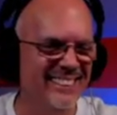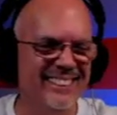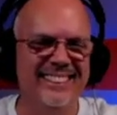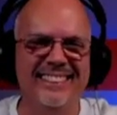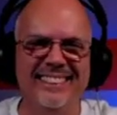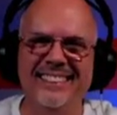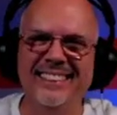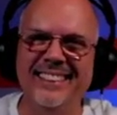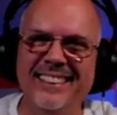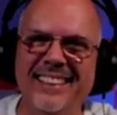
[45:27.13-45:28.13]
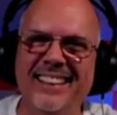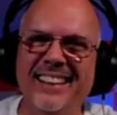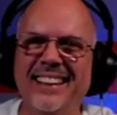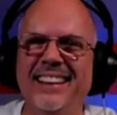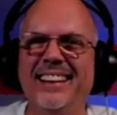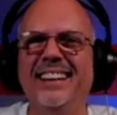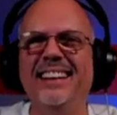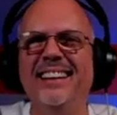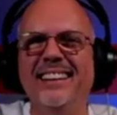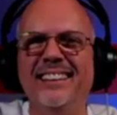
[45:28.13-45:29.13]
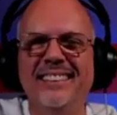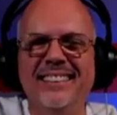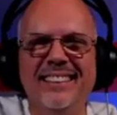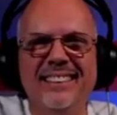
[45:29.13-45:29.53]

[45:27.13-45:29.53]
(not speaking)